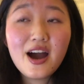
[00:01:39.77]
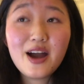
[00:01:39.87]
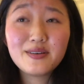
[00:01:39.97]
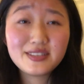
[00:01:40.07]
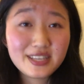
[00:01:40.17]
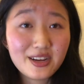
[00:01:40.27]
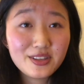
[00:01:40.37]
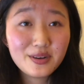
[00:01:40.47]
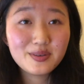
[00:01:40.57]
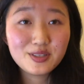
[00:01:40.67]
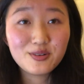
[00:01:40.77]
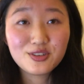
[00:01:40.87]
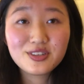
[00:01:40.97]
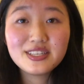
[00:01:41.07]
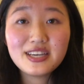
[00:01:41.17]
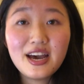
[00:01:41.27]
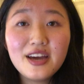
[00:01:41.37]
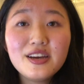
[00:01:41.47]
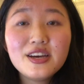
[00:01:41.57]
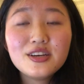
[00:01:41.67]
I was scared that it was socially
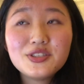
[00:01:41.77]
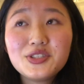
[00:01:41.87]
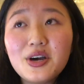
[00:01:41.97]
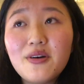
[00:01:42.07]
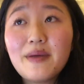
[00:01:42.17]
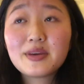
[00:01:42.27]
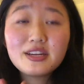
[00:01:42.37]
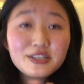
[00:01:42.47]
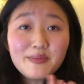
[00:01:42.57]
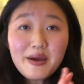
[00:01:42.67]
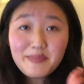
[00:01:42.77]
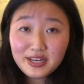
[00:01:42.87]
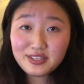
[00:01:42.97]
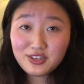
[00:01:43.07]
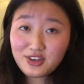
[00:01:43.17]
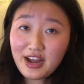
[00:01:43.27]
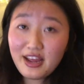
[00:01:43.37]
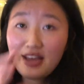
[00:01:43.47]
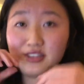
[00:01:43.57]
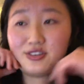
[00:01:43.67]
dead. So I'm gonna do my best to try
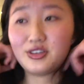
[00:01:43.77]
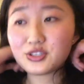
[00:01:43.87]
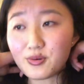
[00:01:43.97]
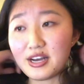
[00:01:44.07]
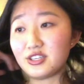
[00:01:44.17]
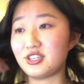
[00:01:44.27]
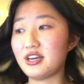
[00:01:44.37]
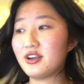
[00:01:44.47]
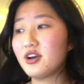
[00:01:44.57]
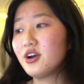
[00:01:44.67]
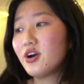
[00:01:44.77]
to answer this question.